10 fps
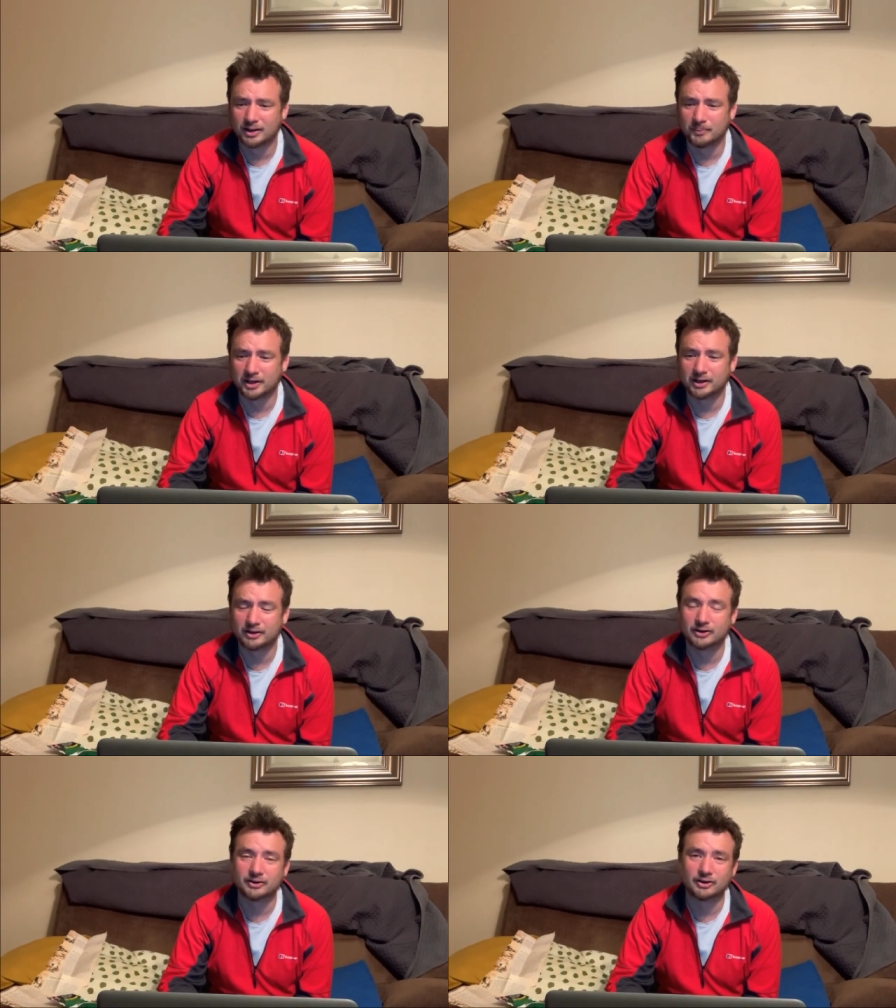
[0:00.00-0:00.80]

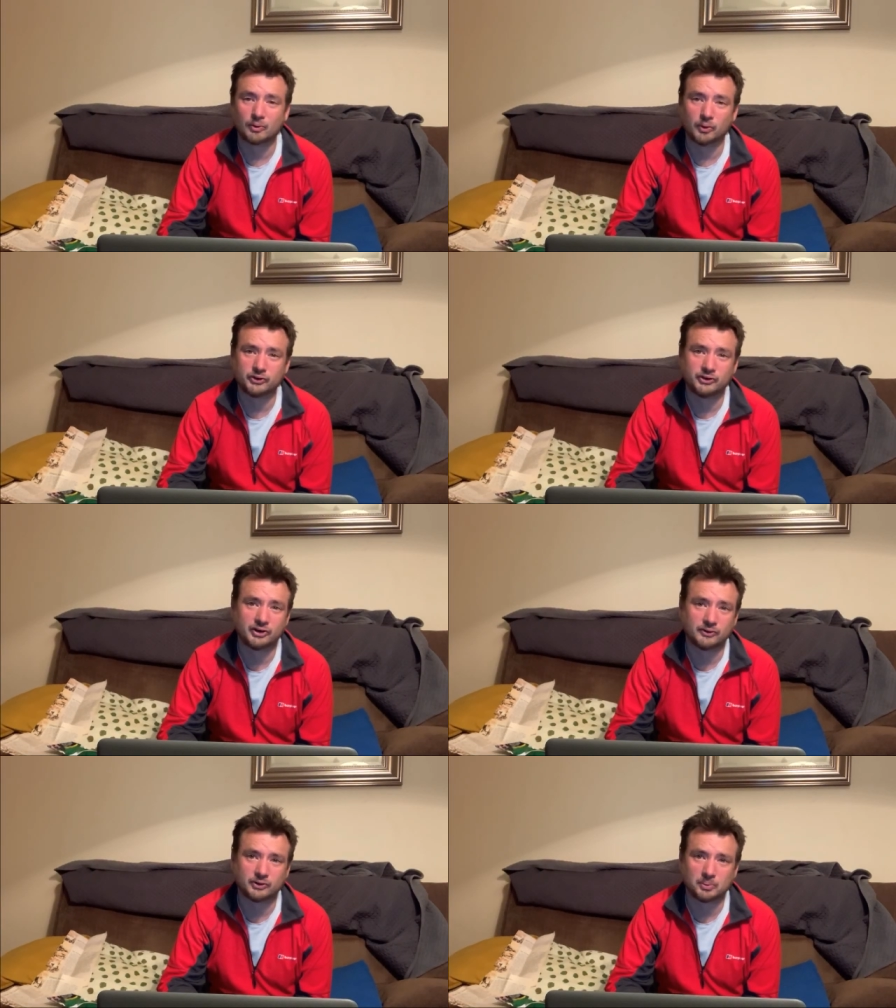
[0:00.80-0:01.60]
meaning that the
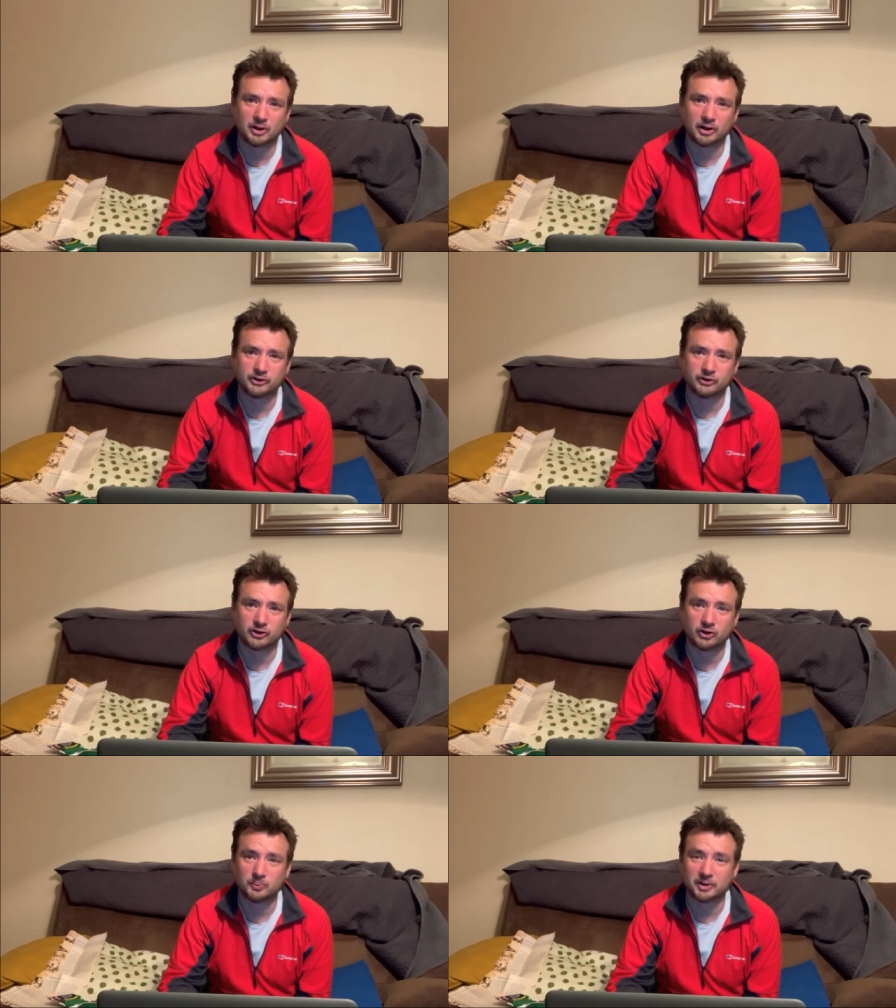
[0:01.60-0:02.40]
quantity of supplies
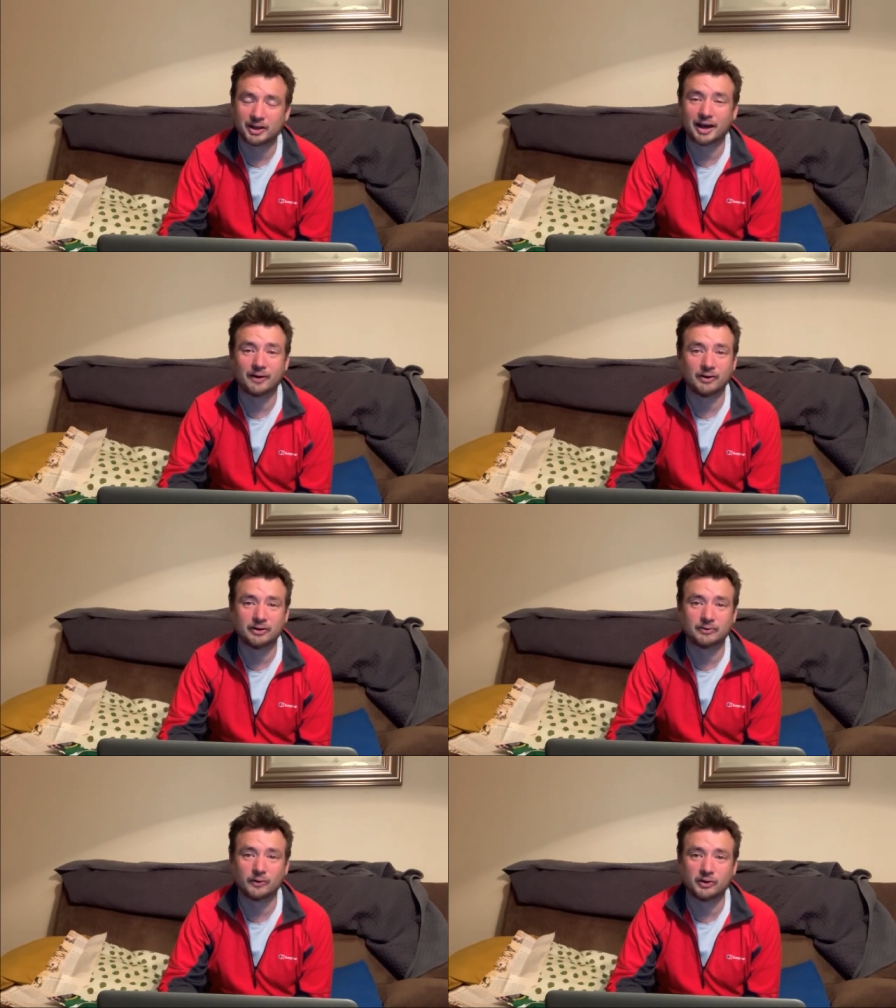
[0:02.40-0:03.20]
that could be
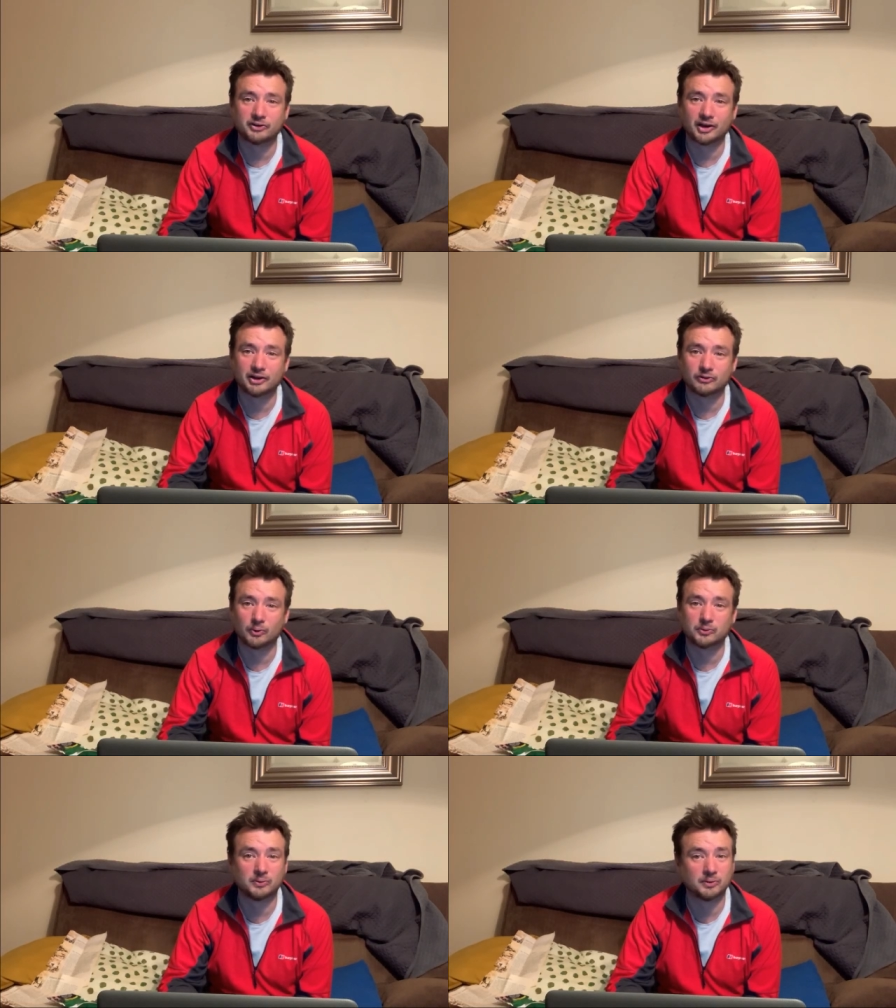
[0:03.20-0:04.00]
carried for each
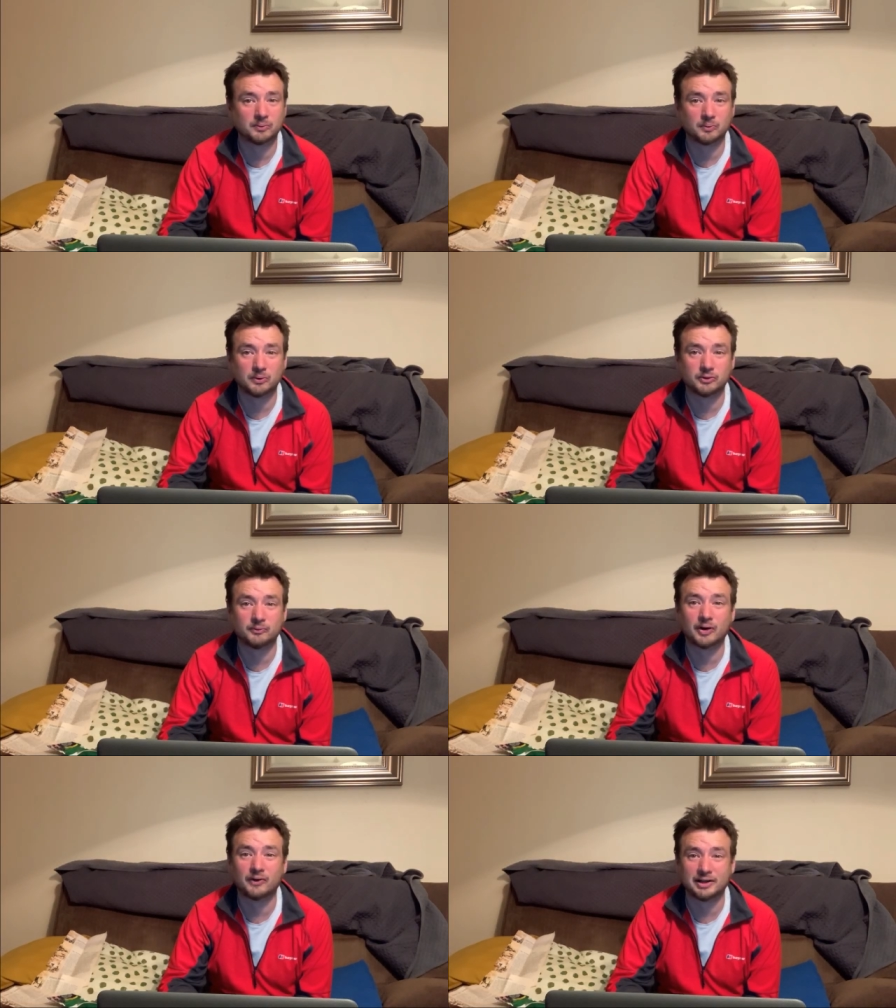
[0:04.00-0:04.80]
airdrop was
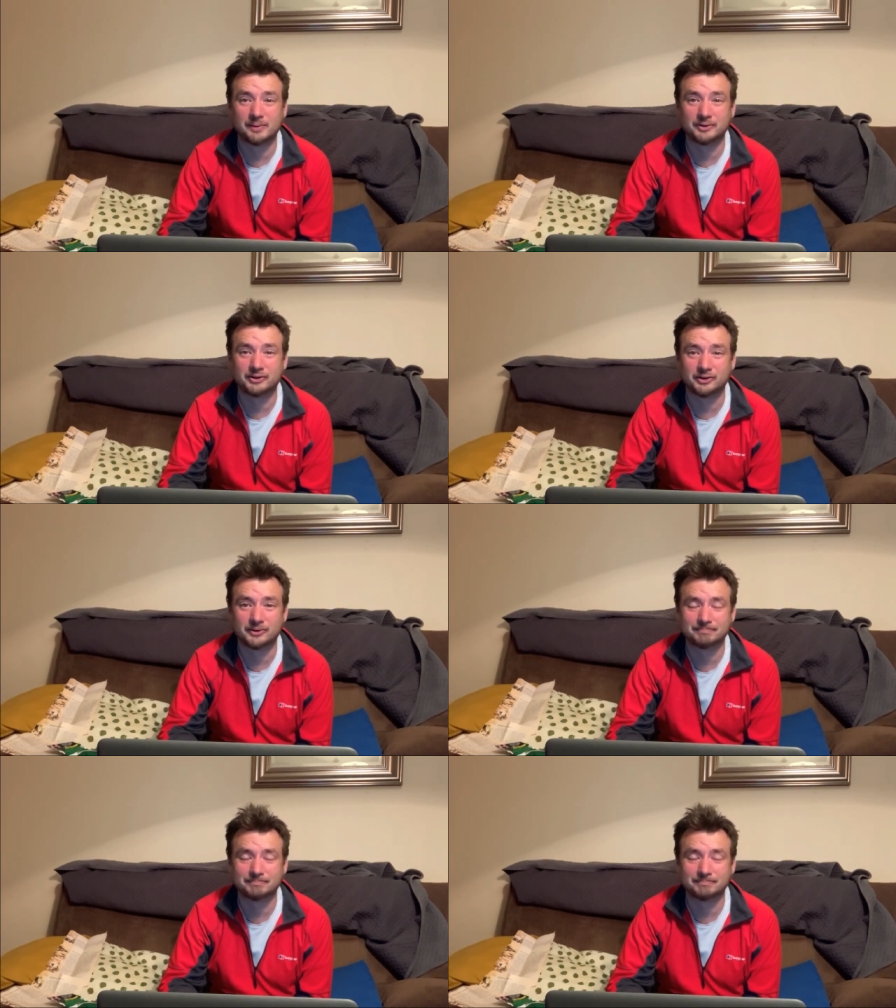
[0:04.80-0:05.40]
very limited.